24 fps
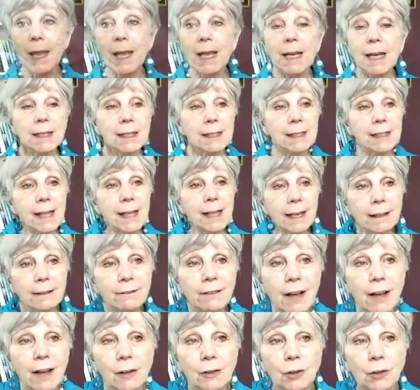The second
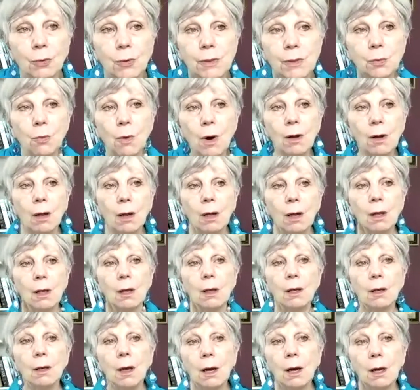value is what
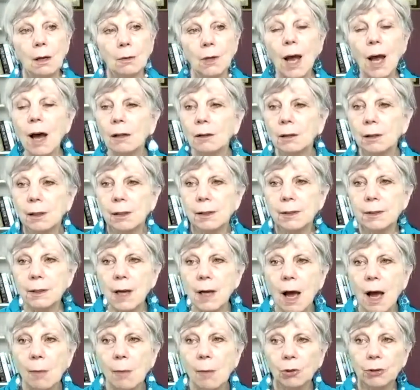uh, colleagues
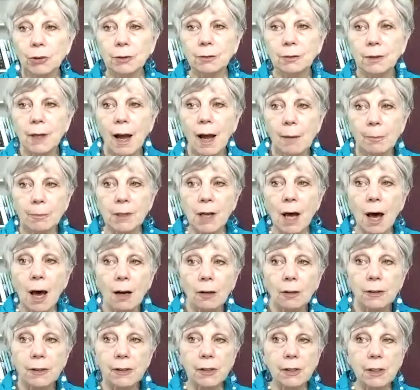Tom, Tom
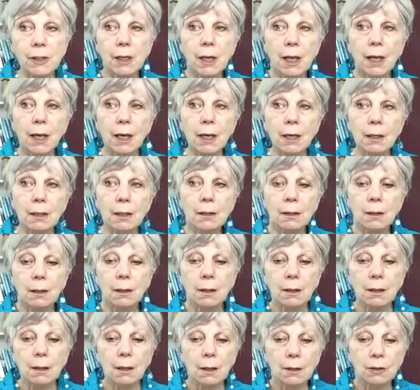Donaldson and
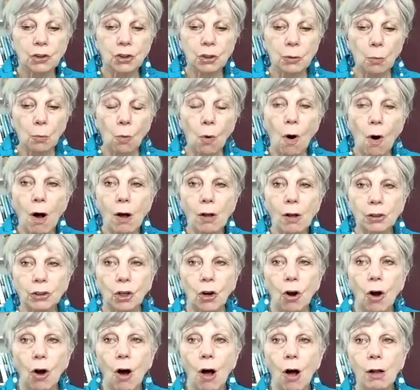Jim Walsh
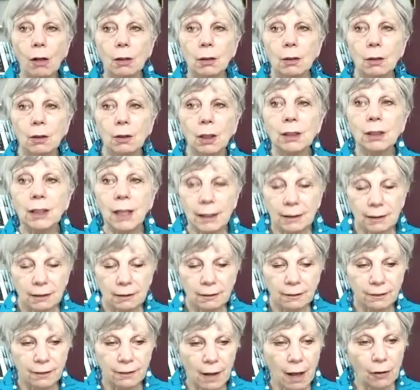call collective
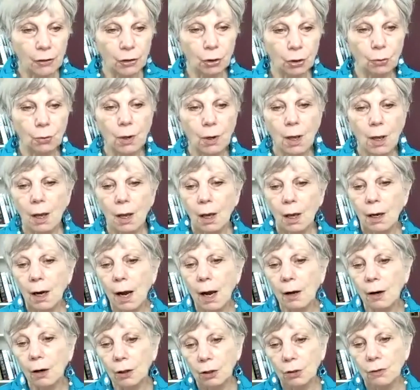value. And I
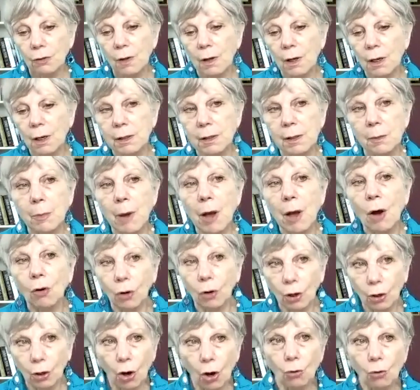argue that it's about
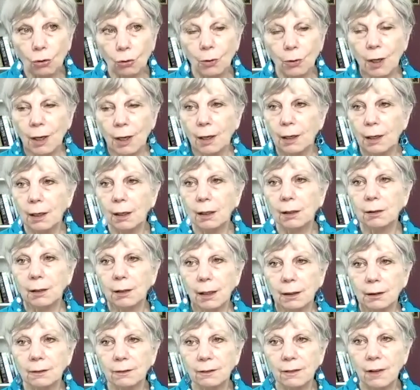co creating
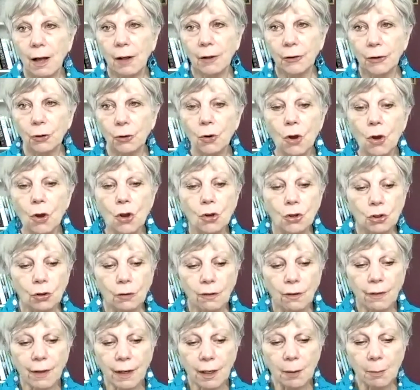collective value. So if you
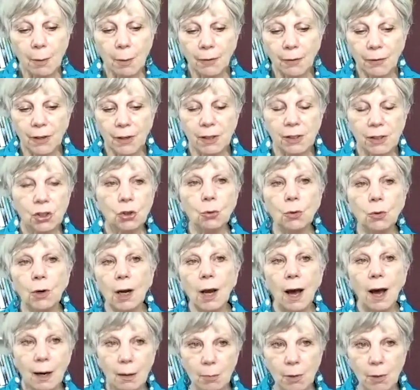think about these new
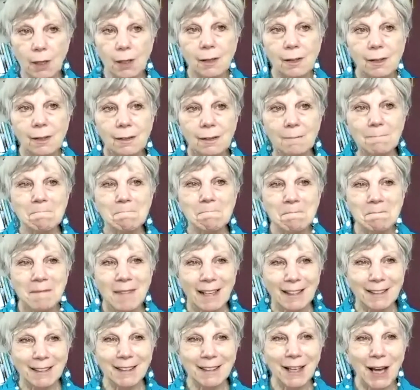economies,
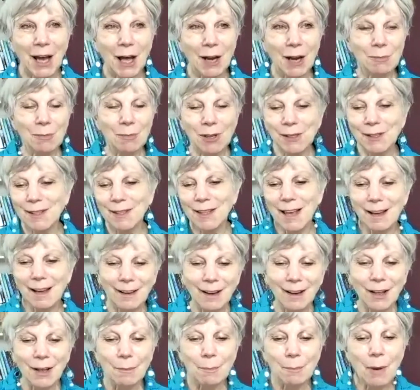next economies that
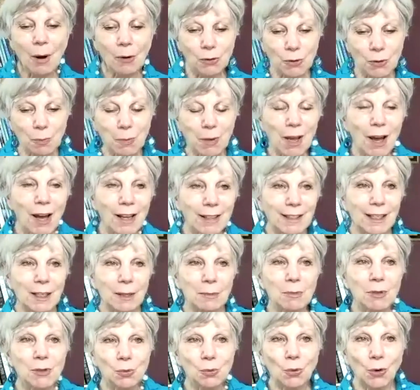Bounce Beyond team
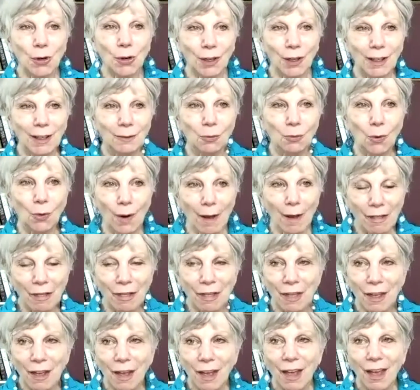is working with,
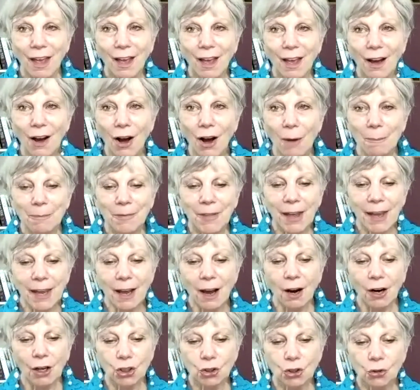um, they
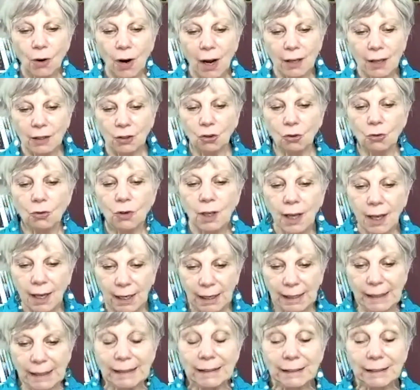are trying to create
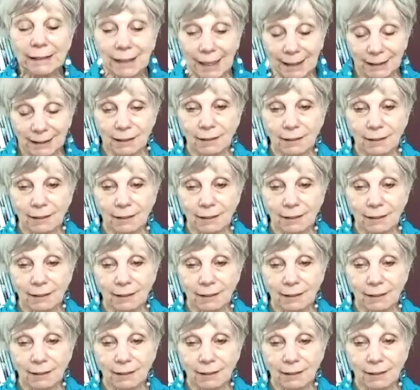collective